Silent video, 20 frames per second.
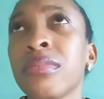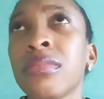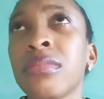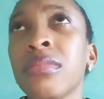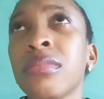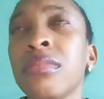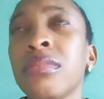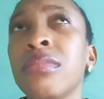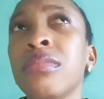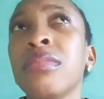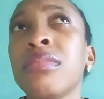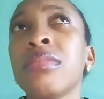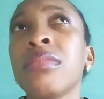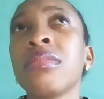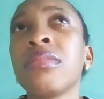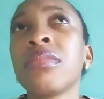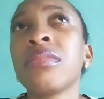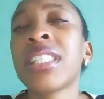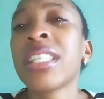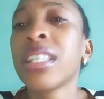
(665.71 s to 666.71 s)
Till
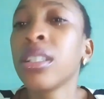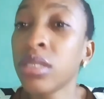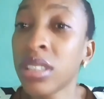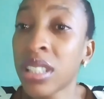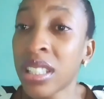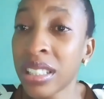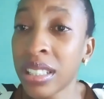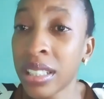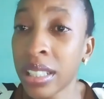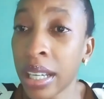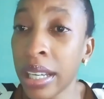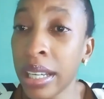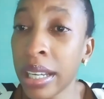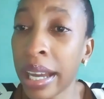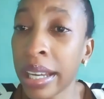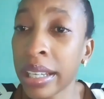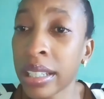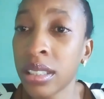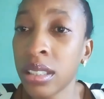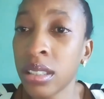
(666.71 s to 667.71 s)
today, I can tell you
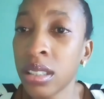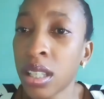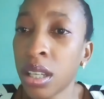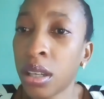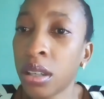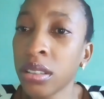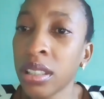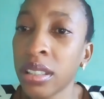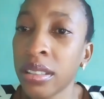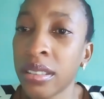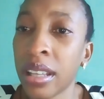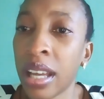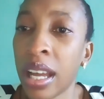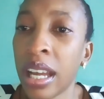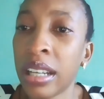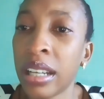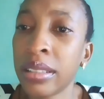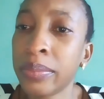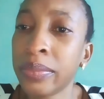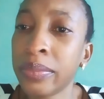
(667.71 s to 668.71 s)
that
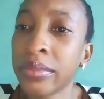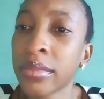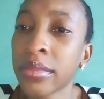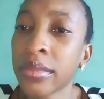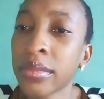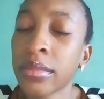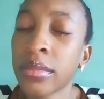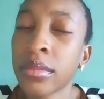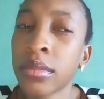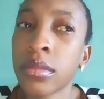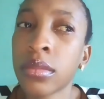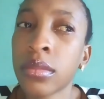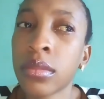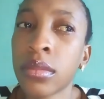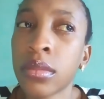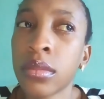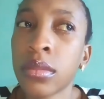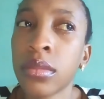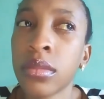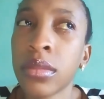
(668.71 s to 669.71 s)
I
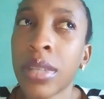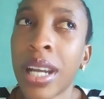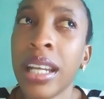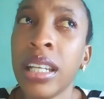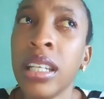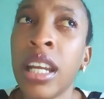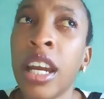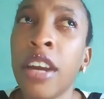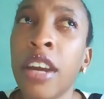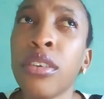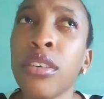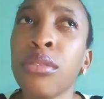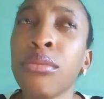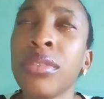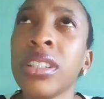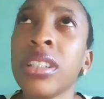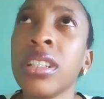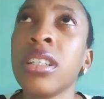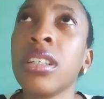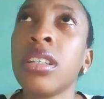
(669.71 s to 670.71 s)
never really got
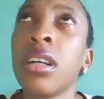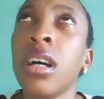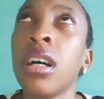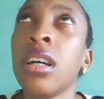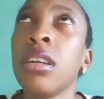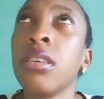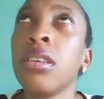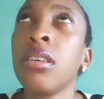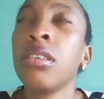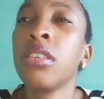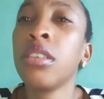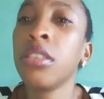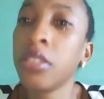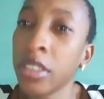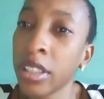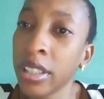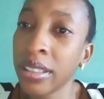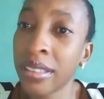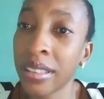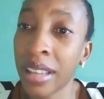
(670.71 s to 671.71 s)
over that
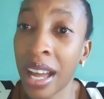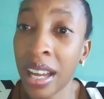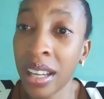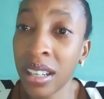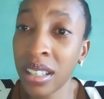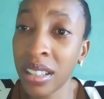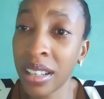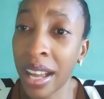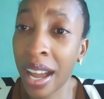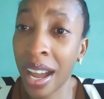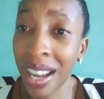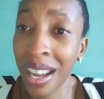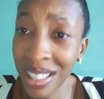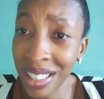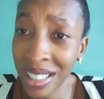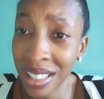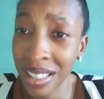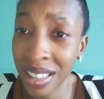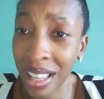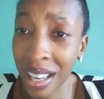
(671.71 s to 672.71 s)
act that I did
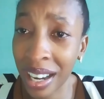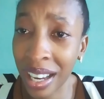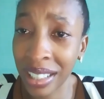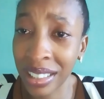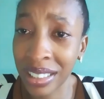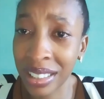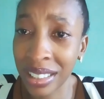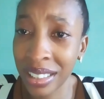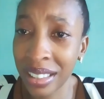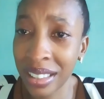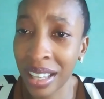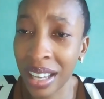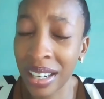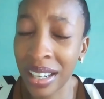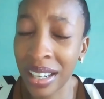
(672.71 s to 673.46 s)
that night, but